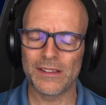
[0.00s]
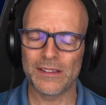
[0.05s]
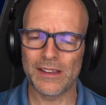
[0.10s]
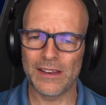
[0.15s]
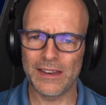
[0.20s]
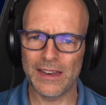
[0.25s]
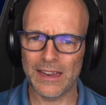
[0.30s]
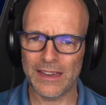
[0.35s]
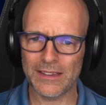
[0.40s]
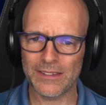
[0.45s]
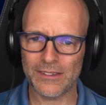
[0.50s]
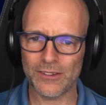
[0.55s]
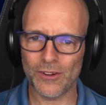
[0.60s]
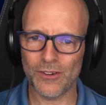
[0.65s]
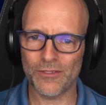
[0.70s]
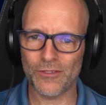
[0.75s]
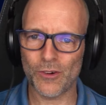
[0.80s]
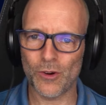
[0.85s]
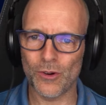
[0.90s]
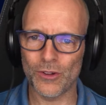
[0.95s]
The links,
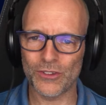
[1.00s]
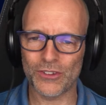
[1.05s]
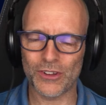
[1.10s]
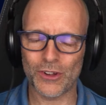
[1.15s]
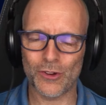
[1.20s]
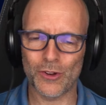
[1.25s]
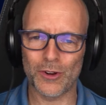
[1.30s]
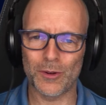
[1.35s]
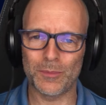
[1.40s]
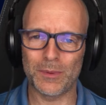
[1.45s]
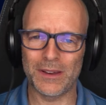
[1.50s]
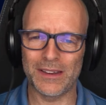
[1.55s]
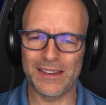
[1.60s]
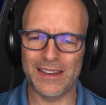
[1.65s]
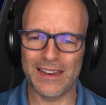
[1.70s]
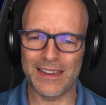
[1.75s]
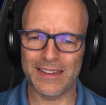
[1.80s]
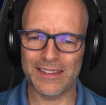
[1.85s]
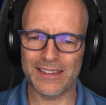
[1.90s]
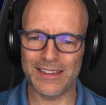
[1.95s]
of course, are going to be
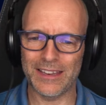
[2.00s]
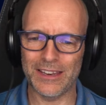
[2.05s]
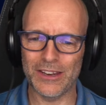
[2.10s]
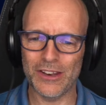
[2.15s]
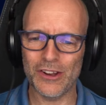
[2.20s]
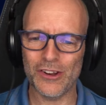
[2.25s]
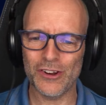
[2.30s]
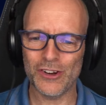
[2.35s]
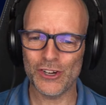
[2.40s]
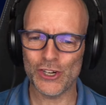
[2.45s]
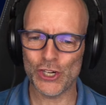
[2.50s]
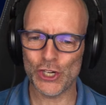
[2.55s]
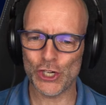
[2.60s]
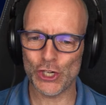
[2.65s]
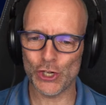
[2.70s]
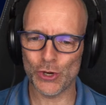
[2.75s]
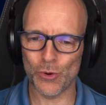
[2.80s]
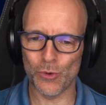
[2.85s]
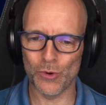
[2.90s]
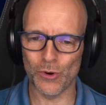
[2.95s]
linked in the
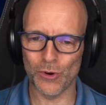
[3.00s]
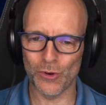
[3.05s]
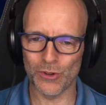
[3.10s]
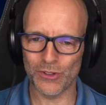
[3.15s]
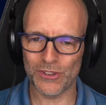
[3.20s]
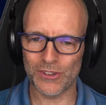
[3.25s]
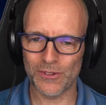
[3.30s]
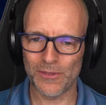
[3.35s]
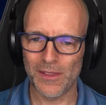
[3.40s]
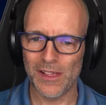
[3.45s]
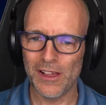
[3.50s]
show notes.